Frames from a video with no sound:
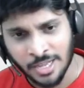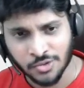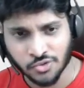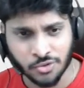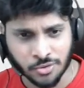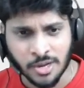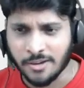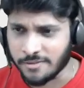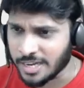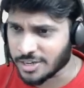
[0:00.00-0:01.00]
So
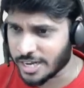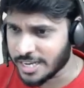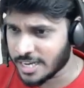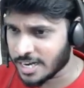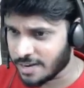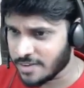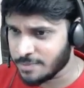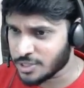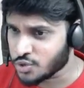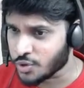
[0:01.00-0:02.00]
we are trying our level
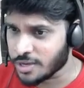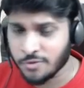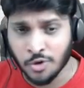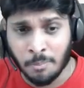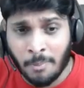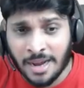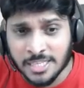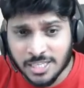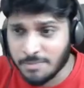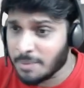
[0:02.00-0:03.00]
best to give you
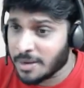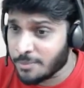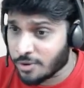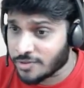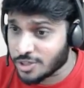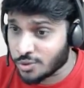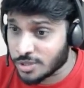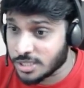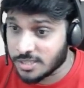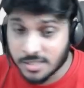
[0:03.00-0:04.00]
maximum number of
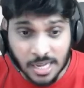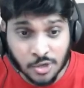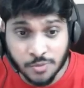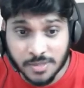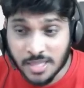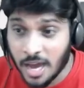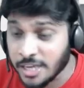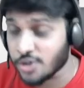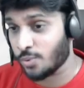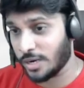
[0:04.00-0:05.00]
resources, that too with high
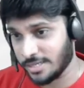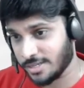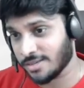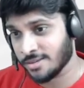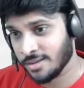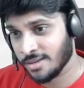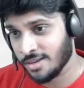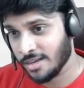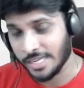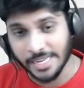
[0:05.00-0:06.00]
quality.
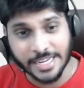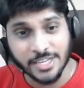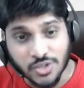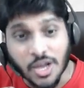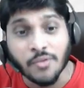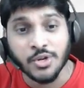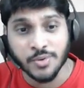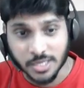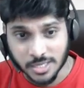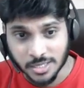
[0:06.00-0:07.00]
It is now
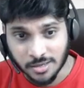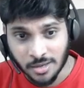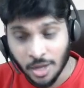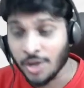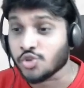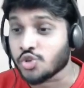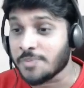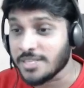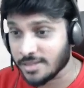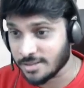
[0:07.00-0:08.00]
your turn to
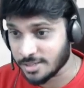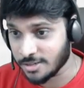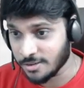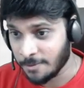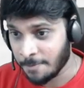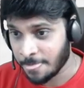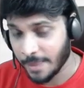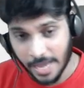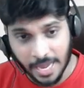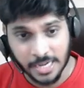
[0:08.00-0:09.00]
be sincere
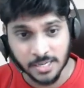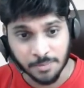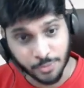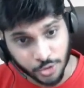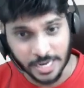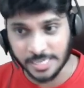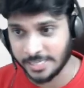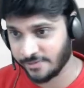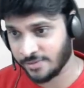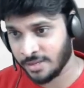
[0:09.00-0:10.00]
and
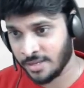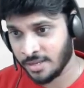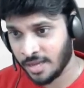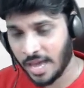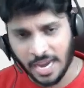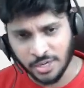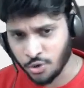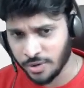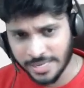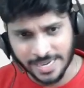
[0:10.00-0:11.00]
productive. And
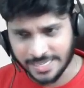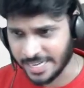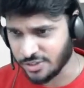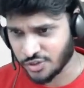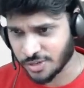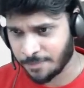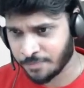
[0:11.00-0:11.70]
don't get tensed.